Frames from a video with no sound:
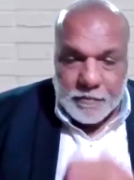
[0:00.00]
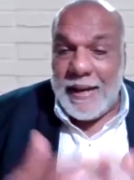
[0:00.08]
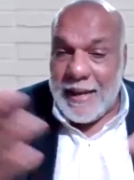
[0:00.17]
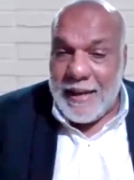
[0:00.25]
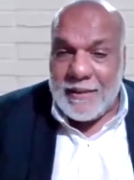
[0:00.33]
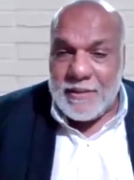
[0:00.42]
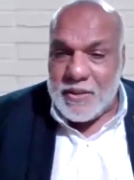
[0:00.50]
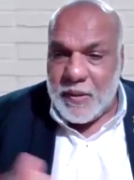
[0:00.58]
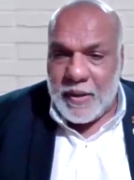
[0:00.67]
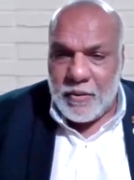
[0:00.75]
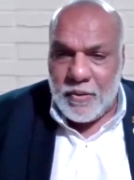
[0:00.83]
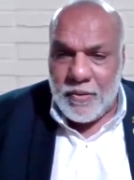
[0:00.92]
finance,
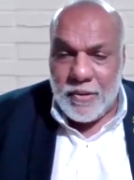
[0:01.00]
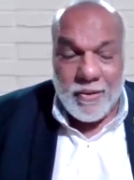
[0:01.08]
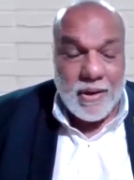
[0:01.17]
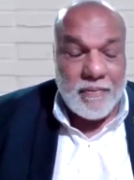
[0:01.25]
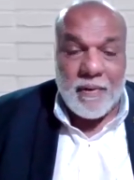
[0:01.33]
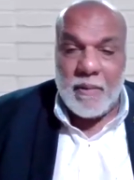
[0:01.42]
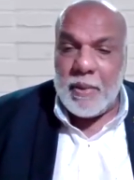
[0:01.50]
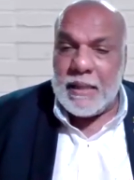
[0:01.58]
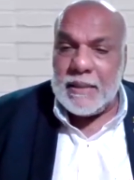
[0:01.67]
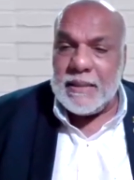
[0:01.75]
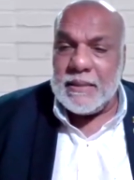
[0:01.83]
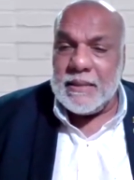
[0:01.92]
you had to go to different
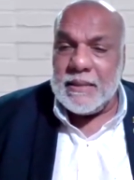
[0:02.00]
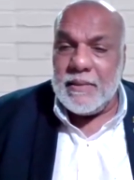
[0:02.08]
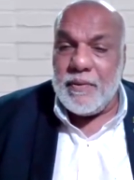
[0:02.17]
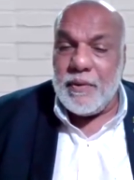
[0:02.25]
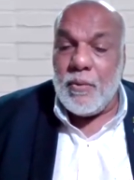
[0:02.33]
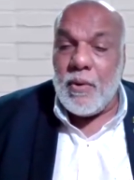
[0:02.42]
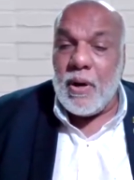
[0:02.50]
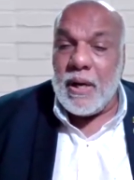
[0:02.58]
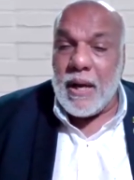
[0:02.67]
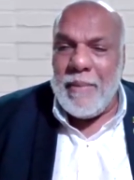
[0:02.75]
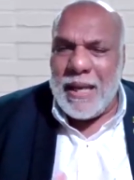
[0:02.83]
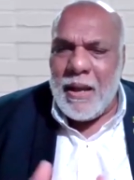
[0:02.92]
places. If you
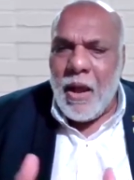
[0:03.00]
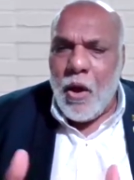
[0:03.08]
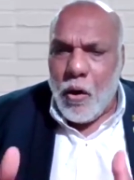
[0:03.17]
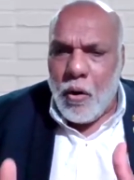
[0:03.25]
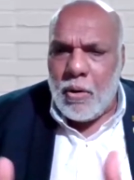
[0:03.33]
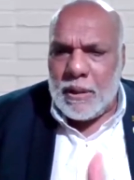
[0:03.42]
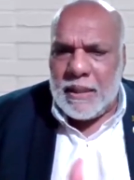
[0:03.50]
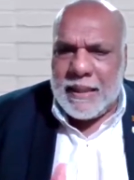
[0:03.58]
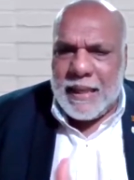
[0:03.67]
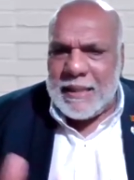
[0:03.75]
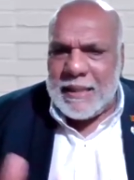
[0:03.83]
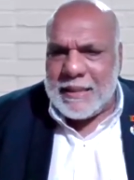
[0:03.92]
want, I mean, all the
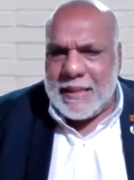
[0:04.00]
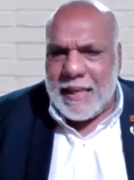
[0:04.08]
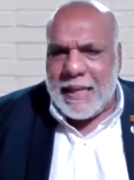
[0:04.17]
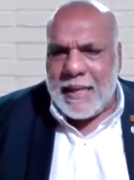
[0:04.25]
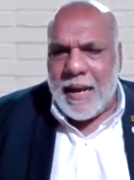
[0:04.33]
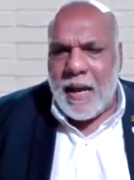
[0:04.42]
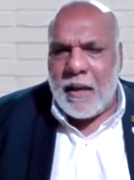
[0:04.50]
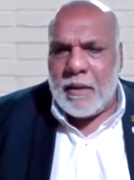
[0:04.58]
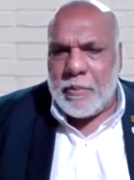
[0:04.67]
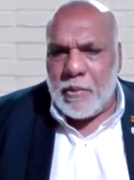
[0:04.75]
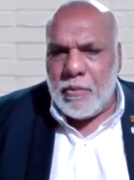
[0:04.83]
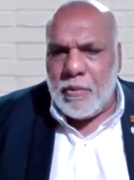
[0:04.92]
things that an
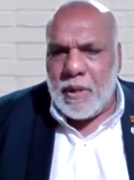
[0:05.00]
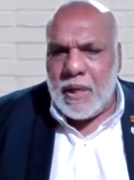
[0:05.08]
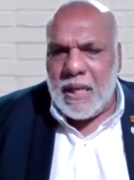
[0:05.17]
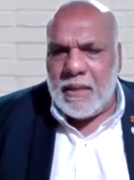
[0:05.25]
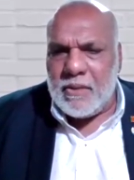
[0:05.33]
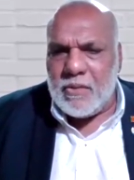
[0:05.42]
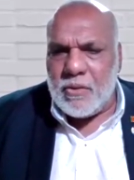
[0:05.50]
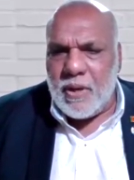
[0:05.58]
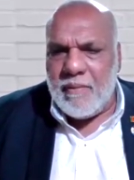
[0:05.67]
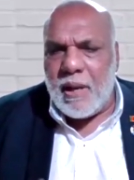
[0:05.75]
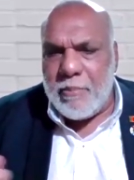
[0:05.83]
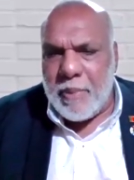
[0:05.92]
entrepreneur needs
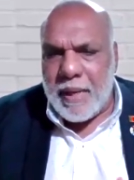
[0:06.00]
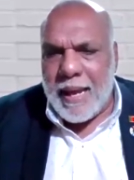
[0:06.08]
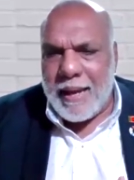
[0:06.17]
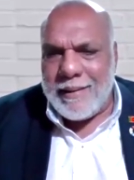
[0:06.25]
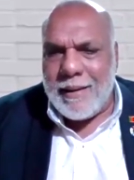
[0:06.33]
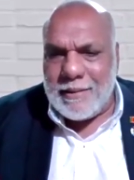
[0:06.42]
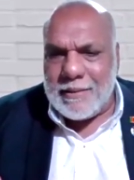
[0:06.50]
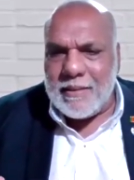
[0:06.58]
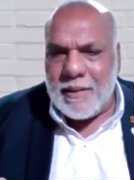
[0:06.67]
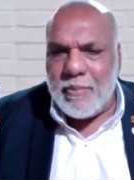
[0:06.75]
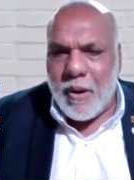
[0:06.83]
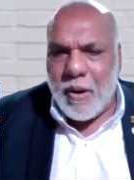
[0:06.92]
to develop an
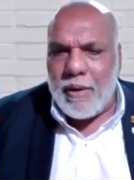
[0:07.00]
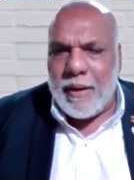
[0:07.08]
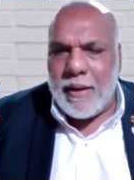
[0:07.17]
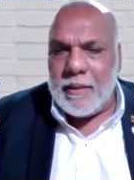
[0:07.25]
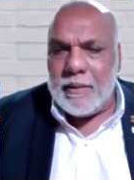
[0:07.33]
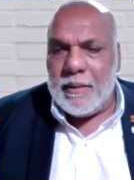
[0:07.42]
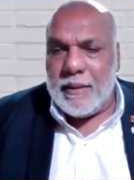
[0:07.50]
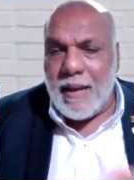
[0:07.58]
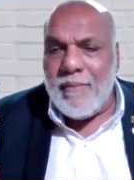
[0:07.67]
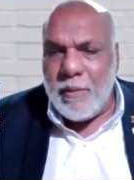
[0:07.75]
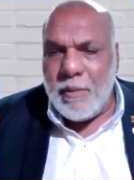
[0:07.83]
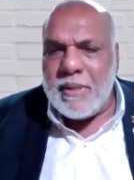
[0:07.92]
agricultural project.
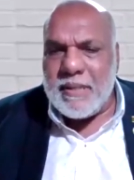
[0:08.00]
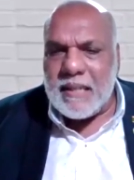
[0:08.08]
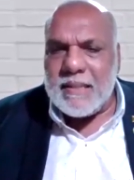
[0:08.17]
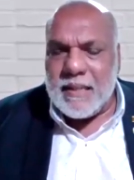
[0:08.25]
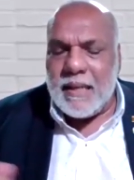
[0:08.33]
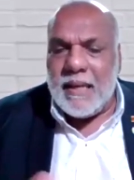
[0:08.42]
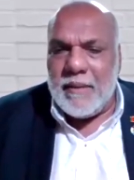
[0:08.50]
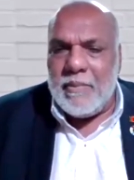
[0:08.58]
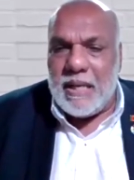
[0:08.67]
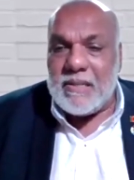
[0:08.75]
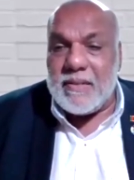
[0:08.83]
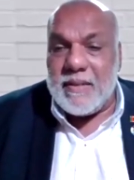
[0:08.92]
There will be
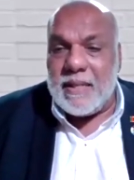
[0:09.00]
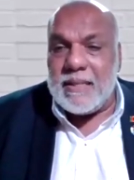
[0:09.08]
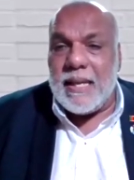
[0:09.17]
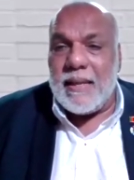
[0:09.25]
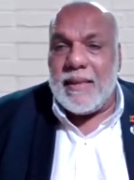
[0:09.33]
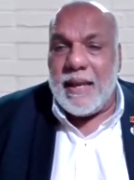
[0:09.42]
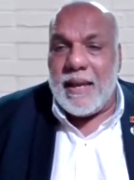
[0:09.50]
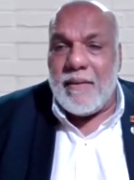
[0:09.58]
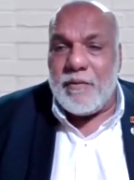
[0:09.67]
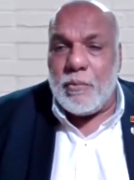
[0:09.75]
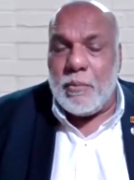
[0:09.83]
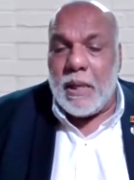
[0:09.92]
16 ministries that they
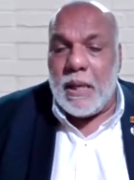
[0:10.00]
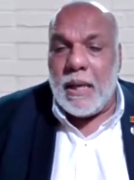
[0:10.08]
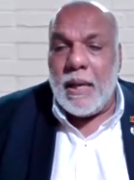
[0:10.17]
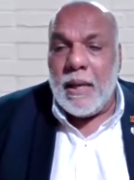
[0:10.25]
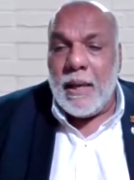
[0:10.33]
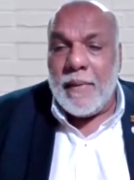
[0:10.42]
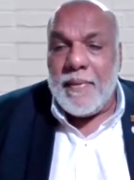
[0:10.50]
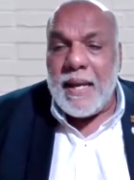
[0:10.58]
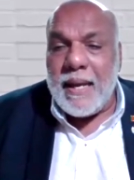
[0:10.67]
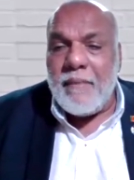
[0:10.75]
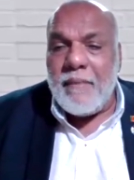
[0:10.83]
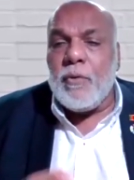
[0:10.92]
have to be,
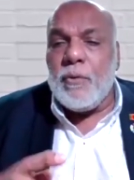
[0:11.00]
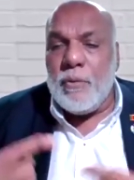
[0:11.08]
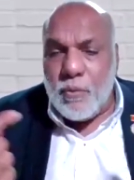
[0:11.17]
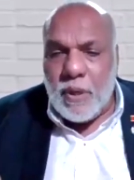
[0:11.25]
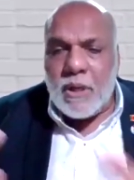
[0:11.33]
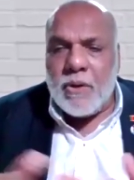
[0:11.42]
that have to